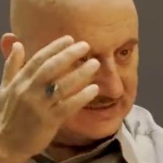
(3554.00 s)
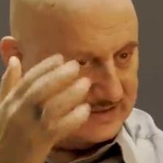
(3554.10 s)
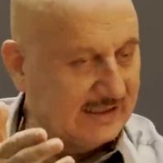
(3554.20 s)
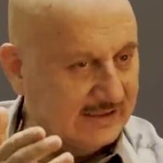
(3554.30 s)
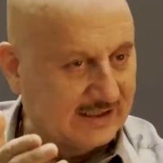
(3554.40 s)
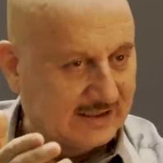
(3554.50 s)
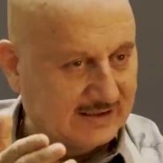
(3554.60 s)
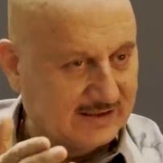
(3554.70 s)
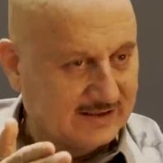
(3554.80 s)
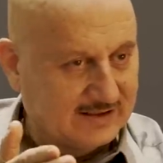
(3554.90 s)
is
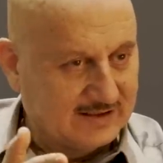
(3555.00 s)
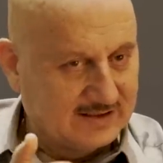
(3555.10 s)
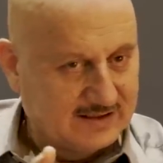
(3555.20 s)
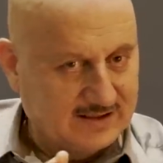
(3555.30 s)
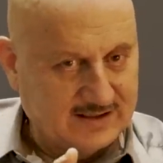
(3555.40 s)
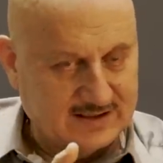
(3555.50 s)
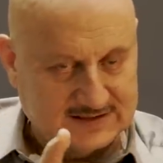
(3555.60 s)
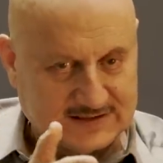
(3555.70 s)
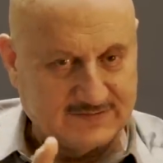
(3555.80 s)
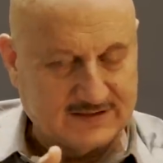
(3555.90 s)
thinking, he
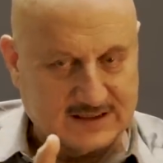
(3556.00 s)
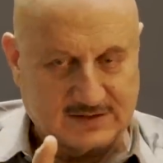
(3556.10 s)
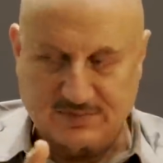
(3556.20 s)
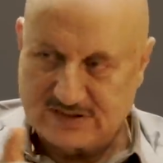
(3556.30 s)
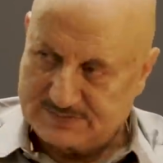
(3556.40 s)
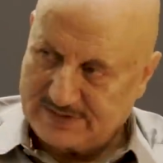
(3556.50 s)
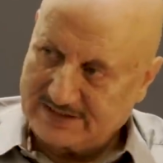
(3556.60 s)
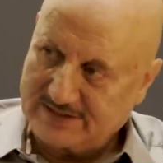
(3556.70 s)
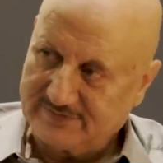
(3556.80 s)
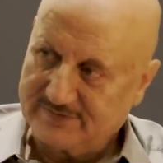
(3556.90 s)
is giving that
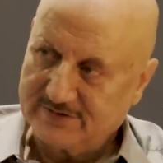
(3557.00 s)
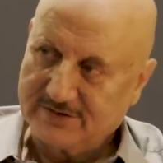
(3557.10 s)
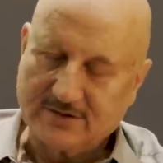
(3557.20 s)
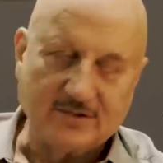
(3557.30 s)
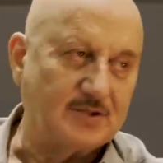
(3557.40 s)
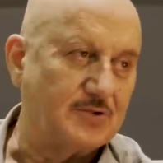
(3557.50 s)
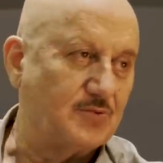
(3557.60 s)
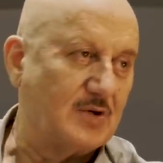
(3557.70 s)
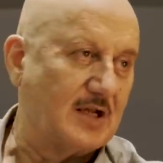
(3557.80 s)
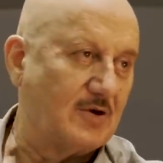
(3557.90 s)
perspective
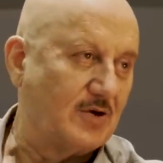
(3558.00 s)
to our